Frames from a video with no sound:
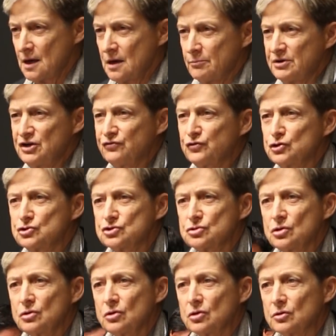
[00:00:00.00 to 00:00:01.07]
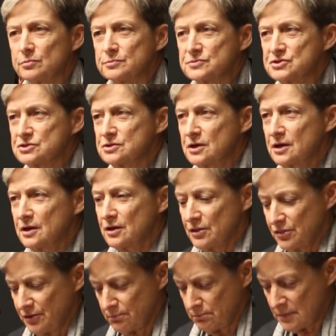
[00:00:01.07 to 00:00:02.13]
But if the terms,
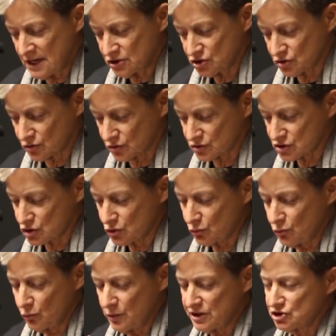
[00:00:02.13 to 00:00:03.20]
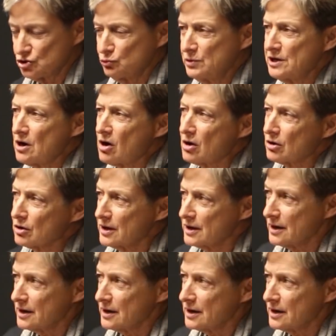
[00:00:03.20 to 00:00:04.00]
the measures through which we are